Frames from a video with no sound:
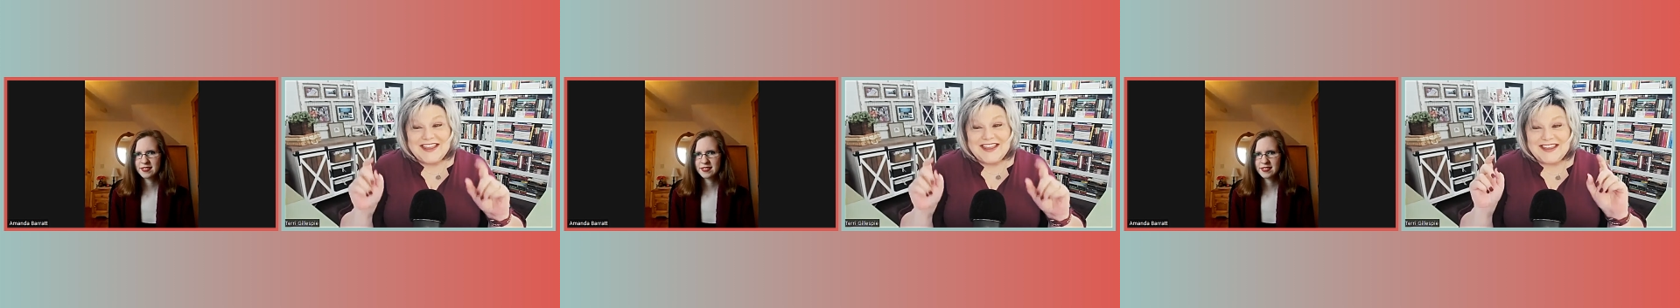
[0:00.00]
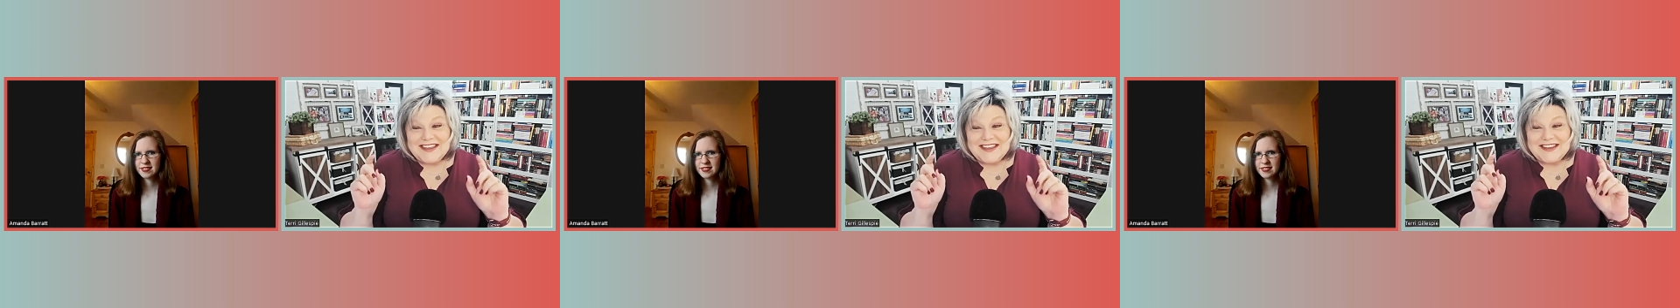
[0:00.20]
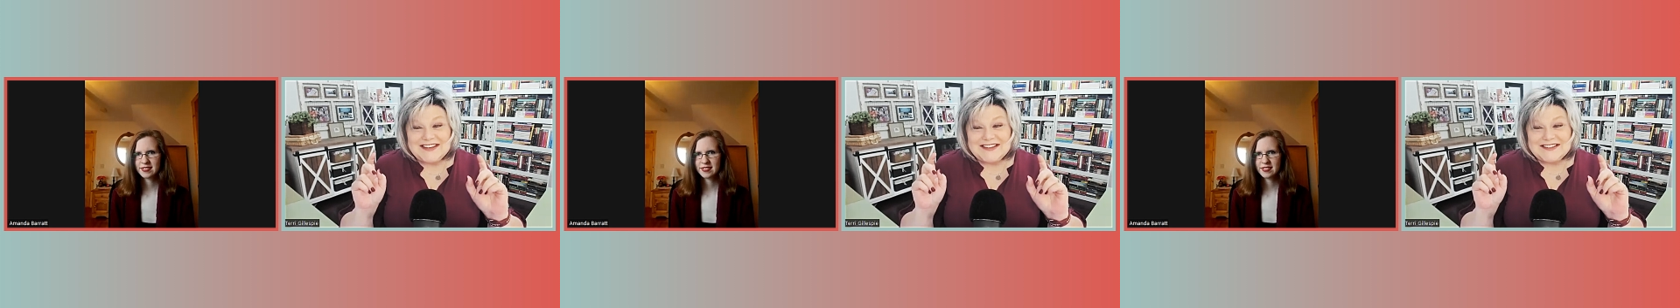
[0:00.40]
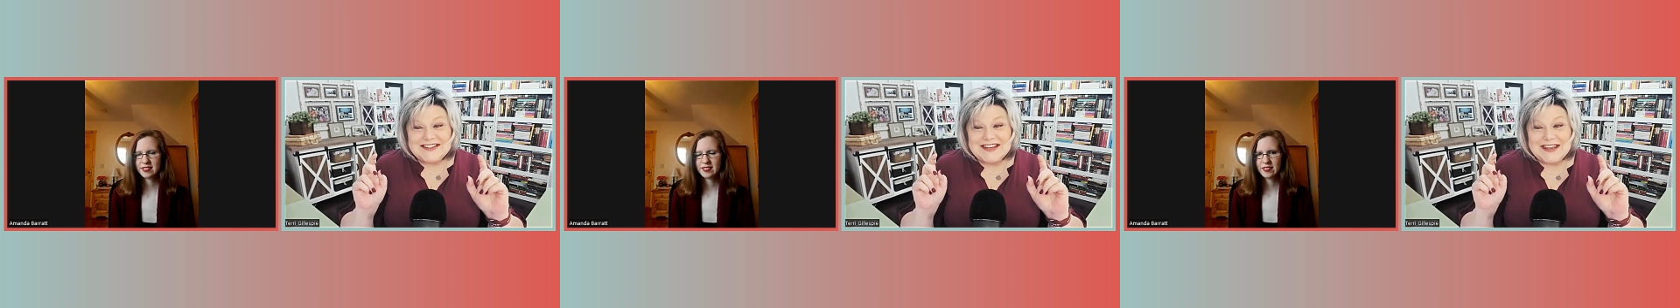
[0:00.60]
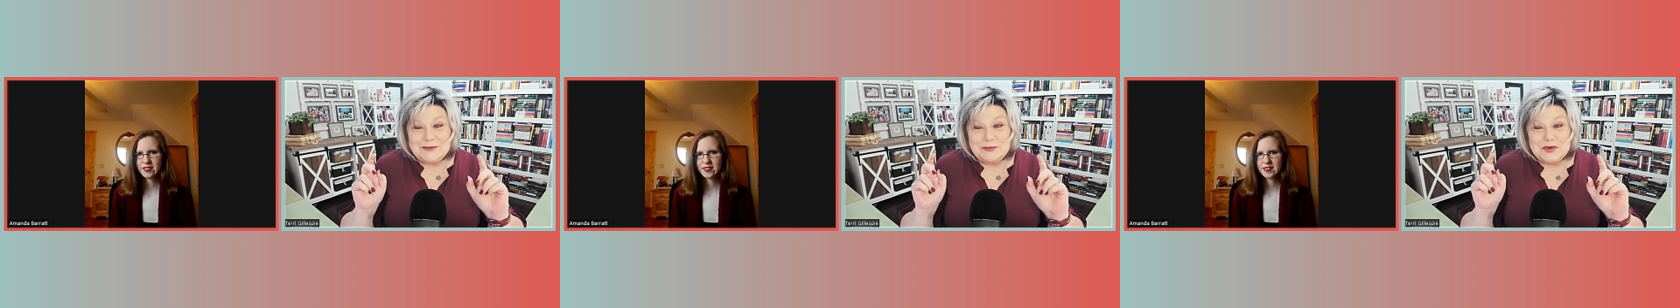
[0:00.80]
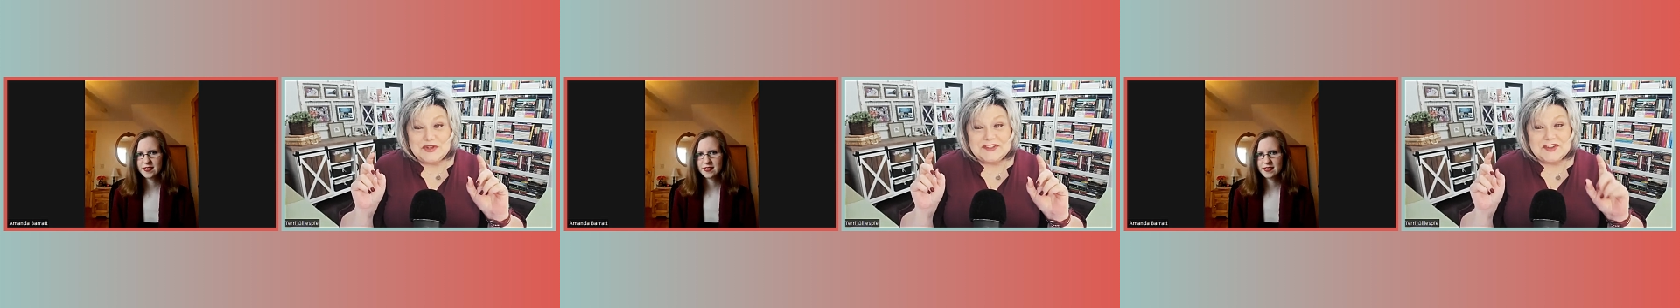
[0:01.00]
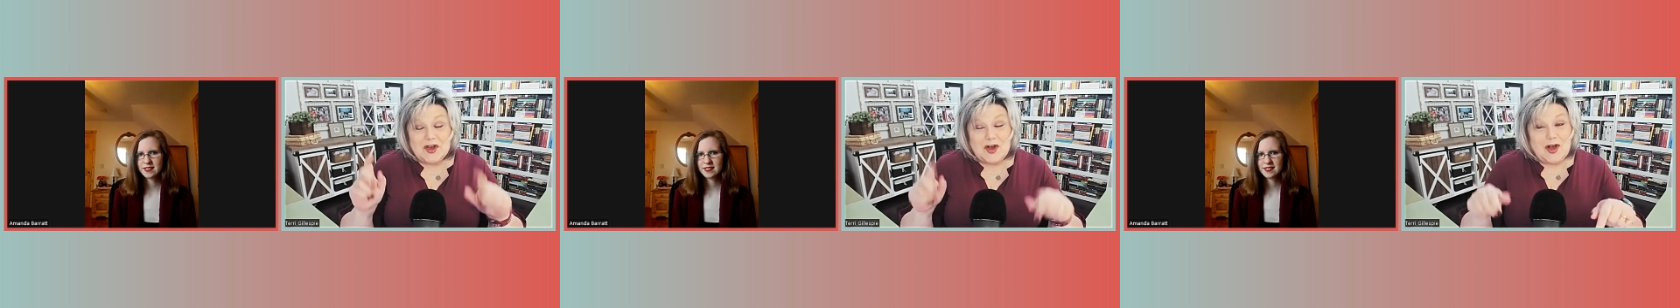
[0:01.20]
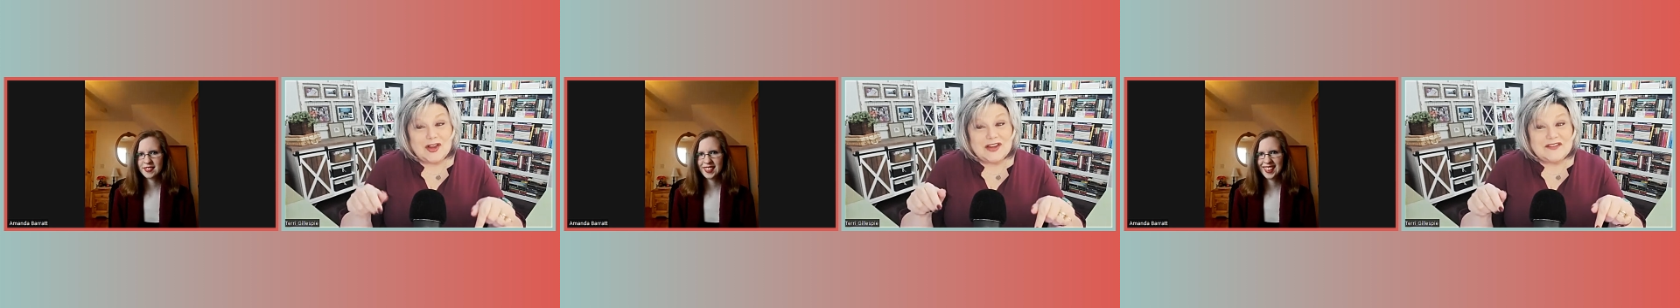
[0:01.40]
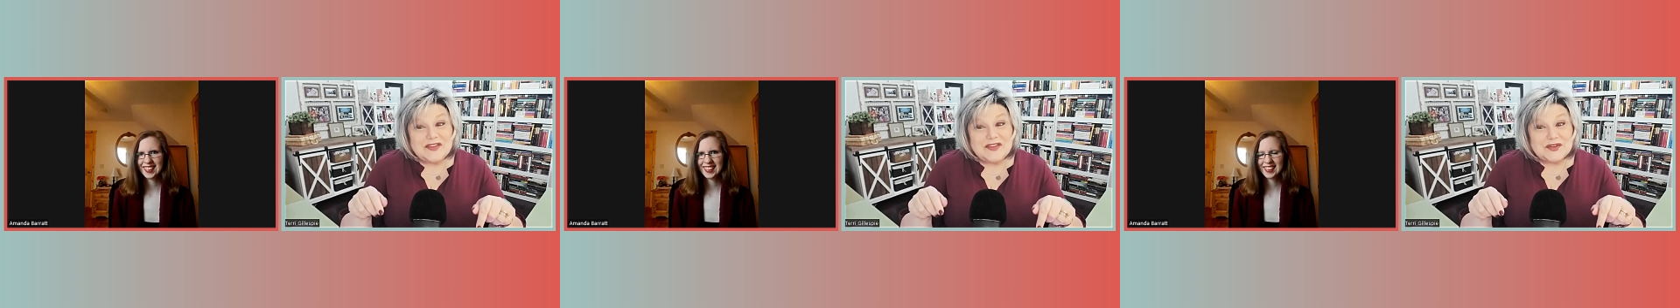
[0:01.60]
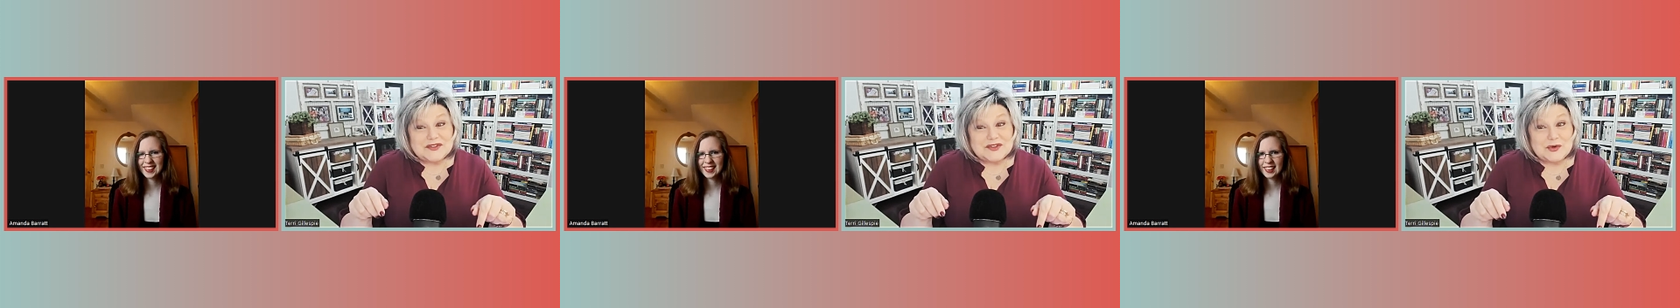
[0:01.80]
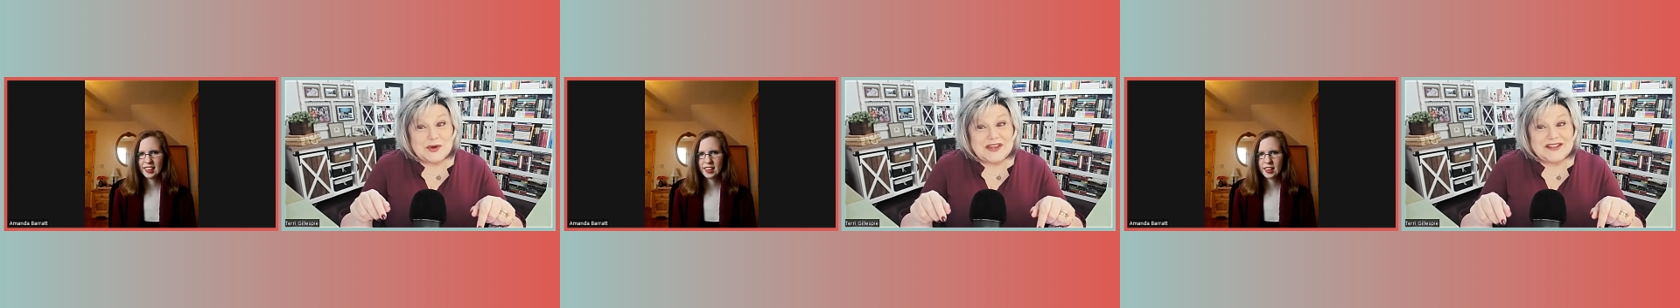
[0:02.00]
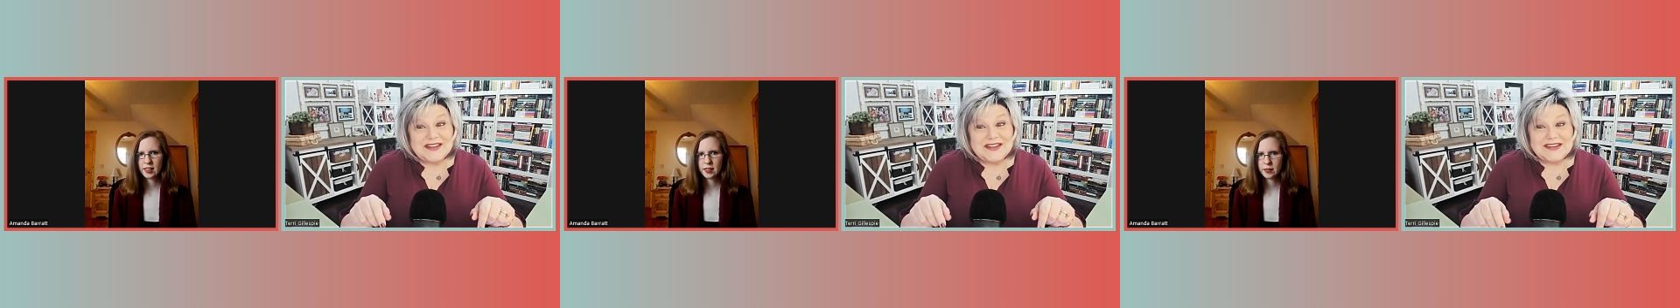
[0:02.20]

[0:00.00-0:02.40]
is he puts all of those great